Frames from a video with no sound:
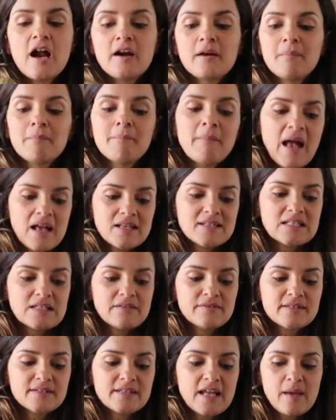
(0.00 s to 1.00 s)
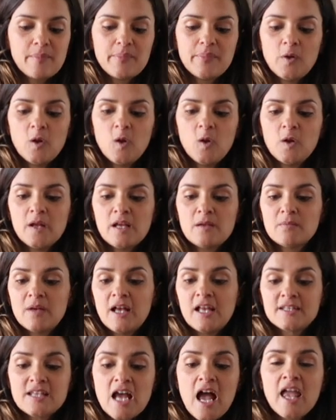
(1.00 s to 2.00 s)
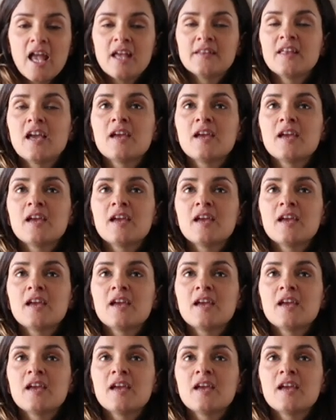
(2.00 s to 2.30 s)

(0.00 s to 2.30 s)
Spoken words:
are a massive staple in my diet.